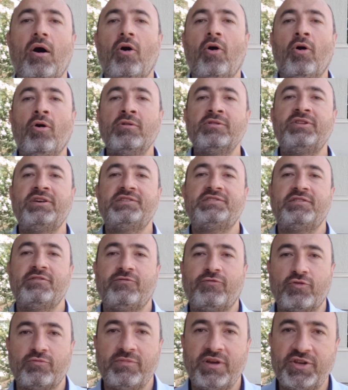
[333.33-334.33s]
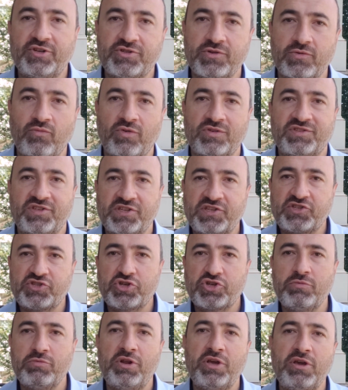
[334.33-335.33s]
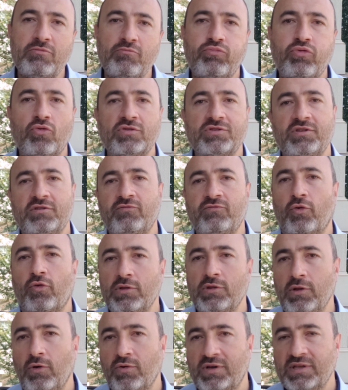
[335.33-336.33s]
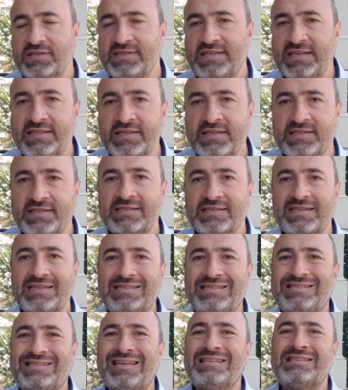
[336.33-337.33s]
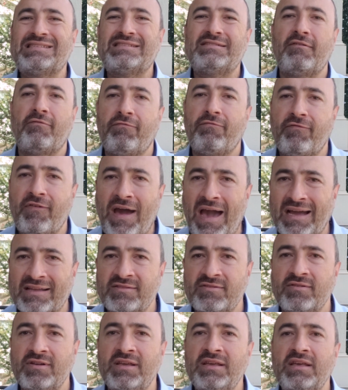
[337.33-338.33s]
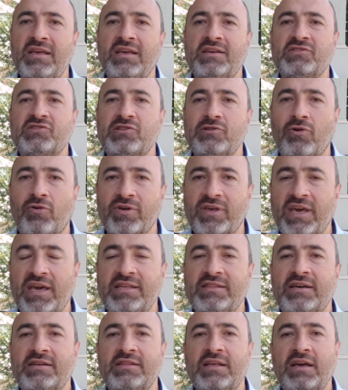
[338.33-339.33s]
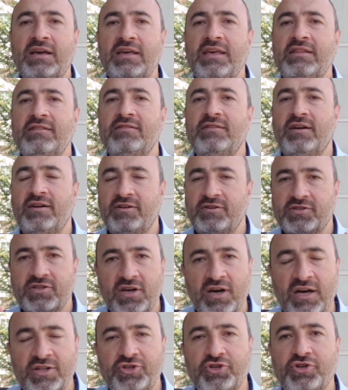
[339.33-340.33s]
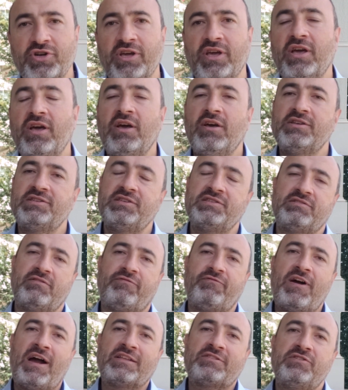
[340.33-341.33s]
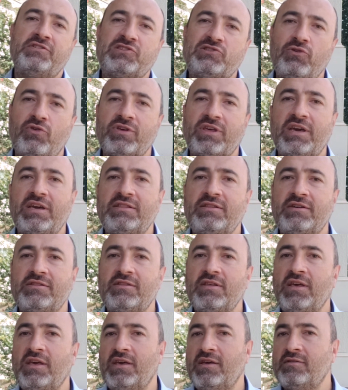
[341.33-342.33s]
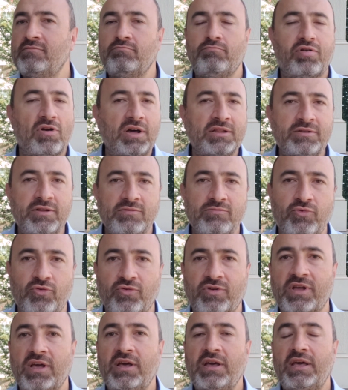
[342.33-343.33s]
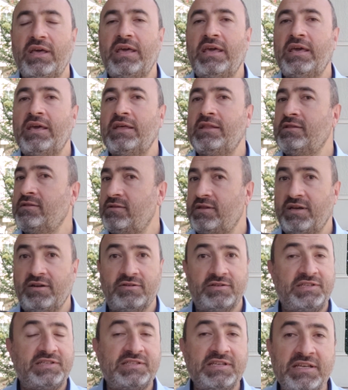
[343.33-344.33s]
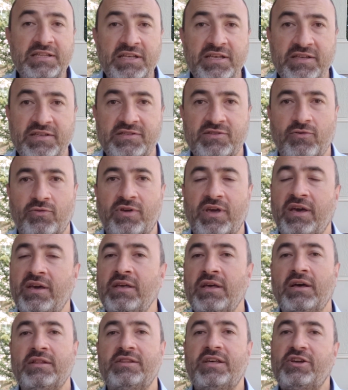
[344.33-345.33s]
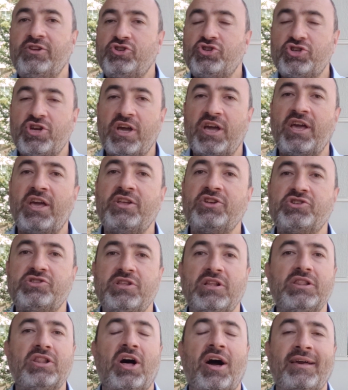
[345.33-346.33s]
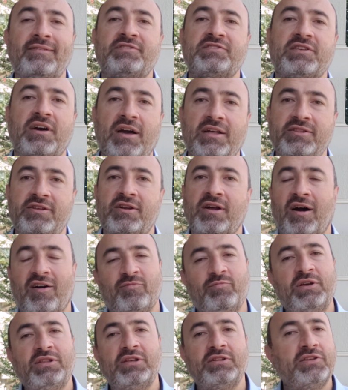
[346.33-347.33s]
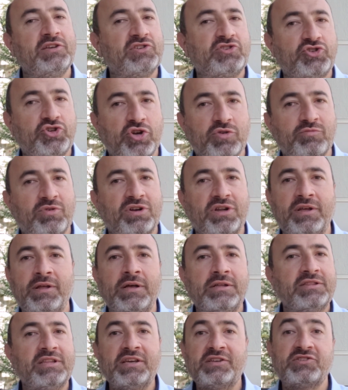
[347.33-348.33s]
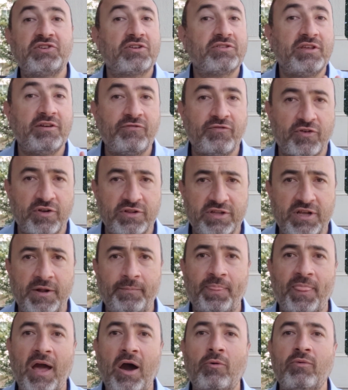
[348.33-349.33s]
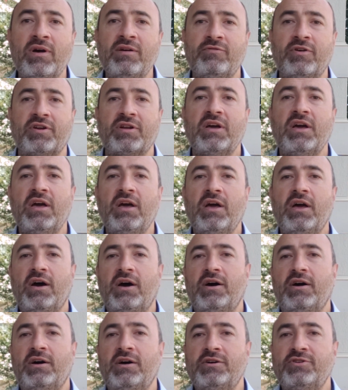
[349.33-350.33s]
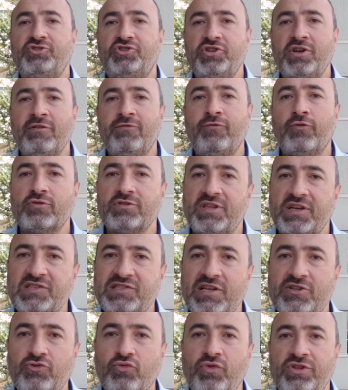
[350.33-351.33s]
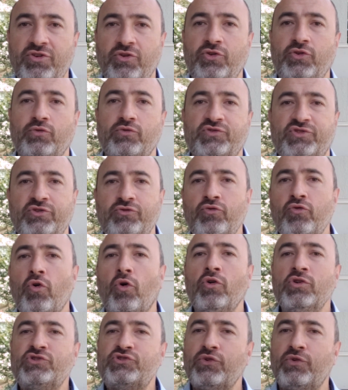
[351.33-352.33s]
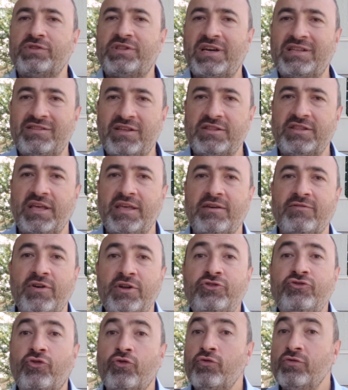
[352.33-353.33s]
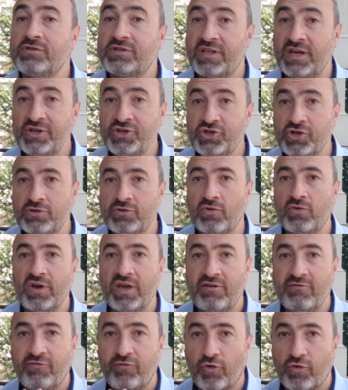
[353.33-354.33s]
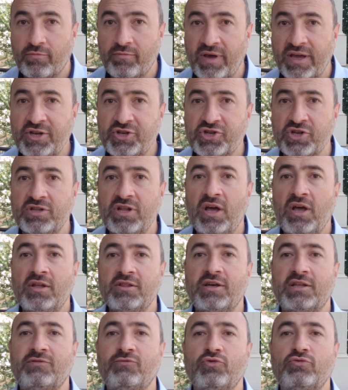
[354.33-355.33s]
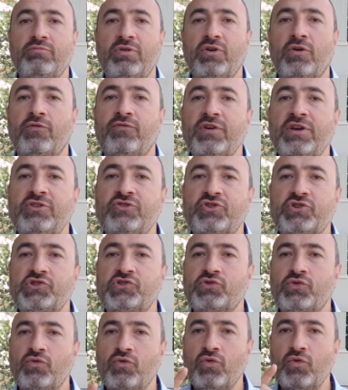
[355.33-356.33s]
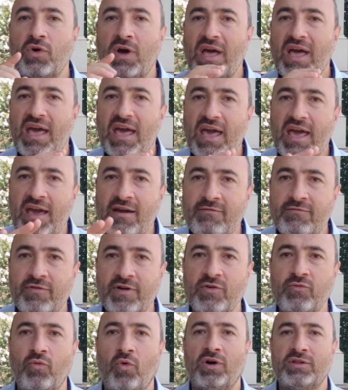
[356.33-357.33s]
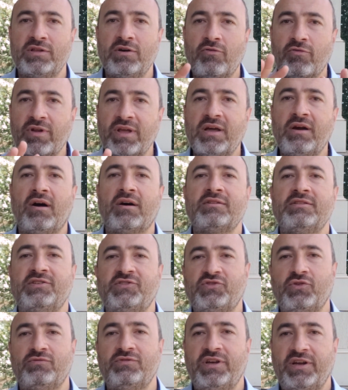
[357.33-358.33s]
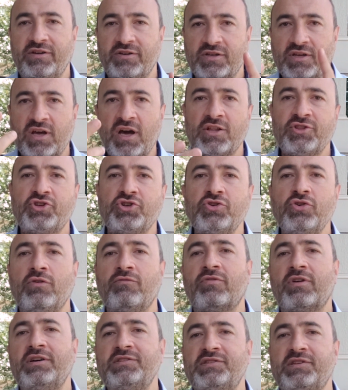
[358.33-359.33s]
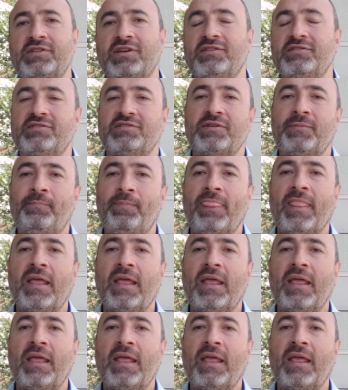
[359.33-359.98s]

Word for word: All this information was extremely important for local citizens since the factory is located in their country, since the factory is located in Brandenburg, in their cities okay they change the lifestyle there i've been in east germany things are different there however uh, GF4 Tesla Twitter user who also attended the event drew attention to information that would be of interest to everyone, regardless of their country of residence.